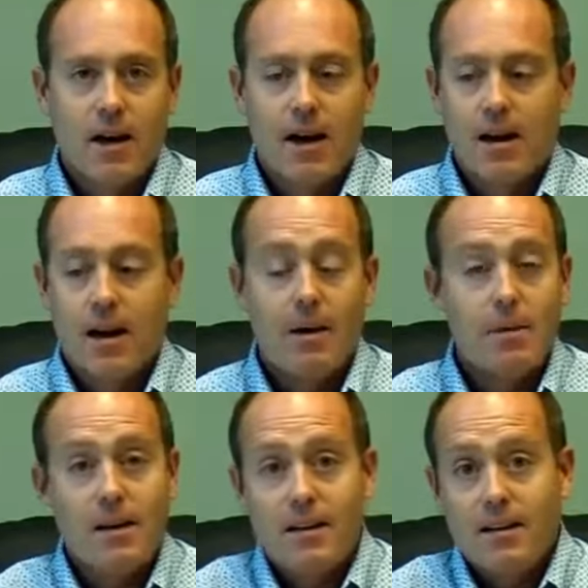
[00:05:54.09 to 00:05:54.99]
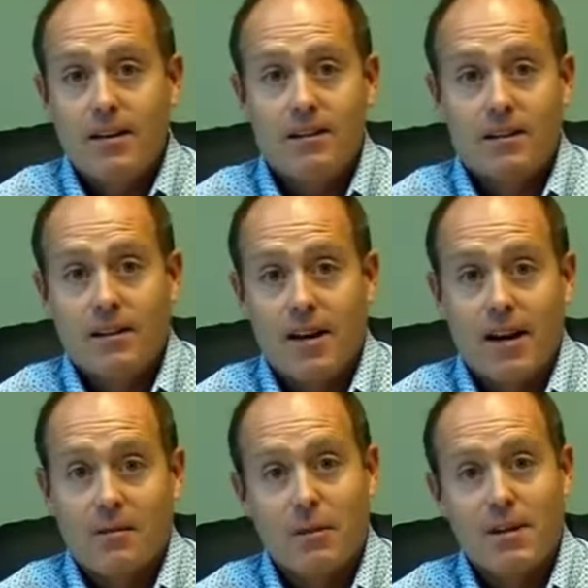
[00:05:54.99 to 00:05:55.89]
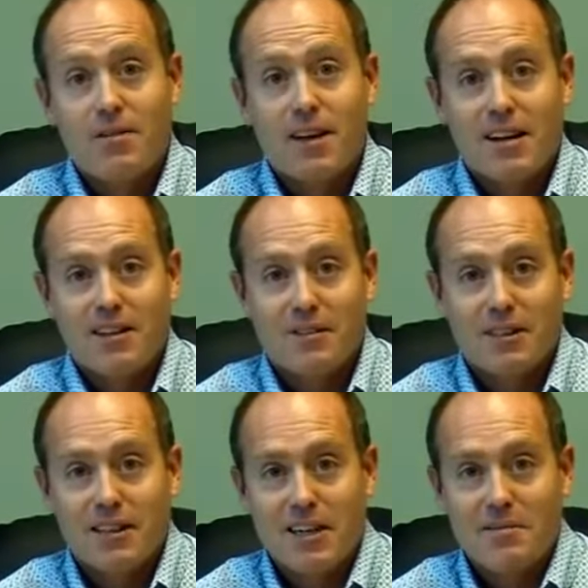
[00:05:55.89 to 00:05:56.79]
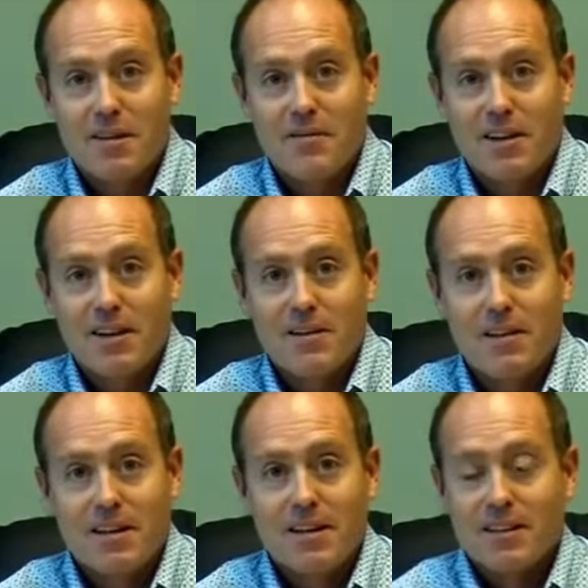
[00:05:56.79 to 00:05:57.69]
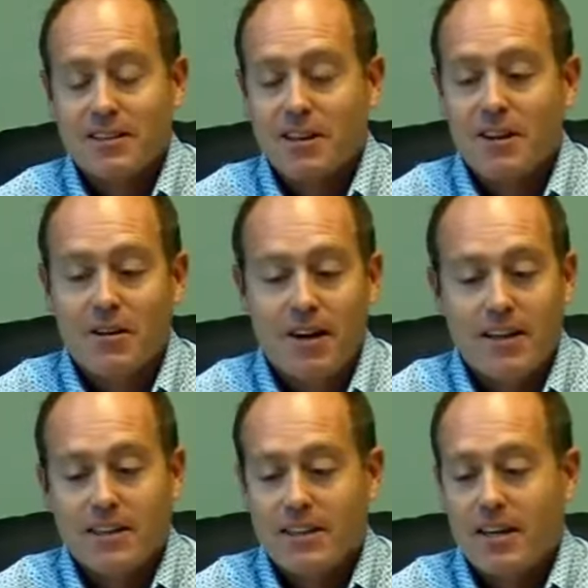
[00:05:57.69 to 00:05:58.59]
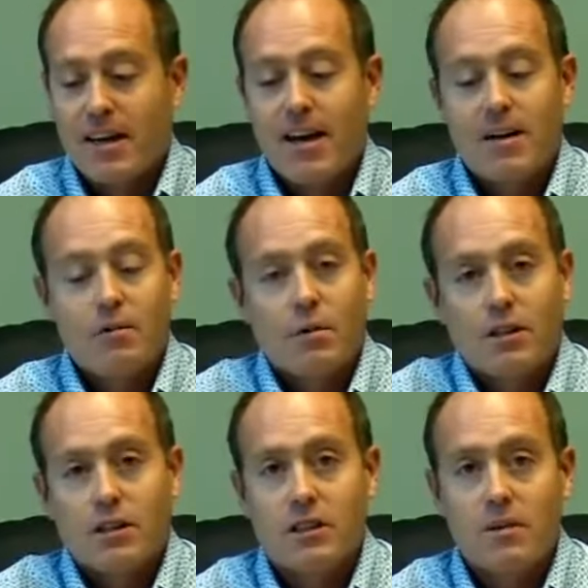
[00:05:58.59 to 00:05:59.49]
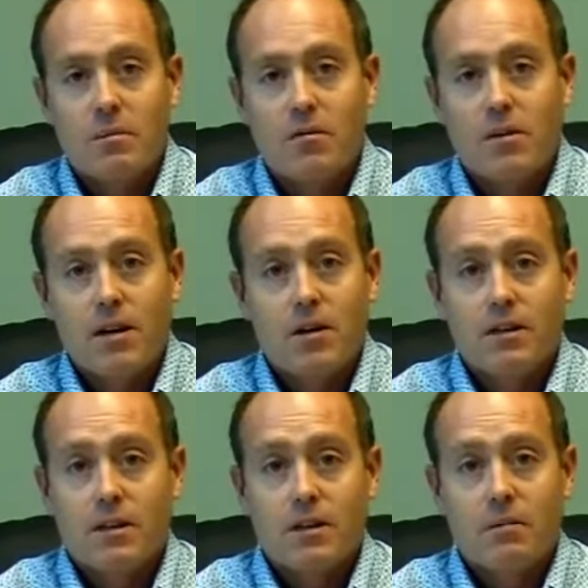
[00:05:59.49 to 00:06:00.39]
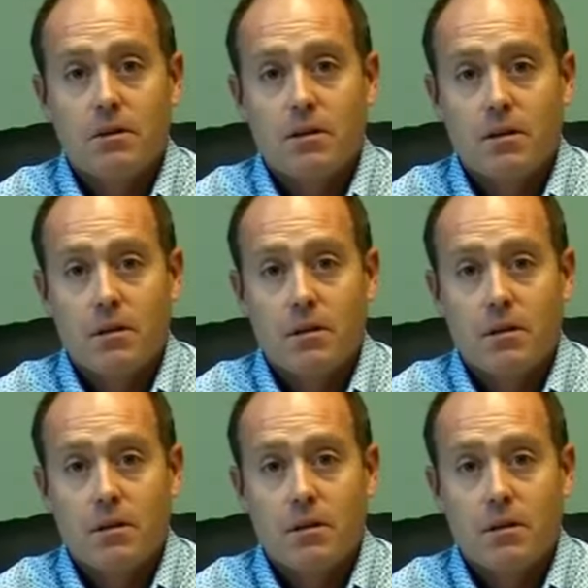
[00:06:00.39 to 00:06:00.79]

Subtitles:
And I'm ADD as all heck, but even I can watch an 8-minute video. So I just say, hey, watch this 8-minute video. I send him to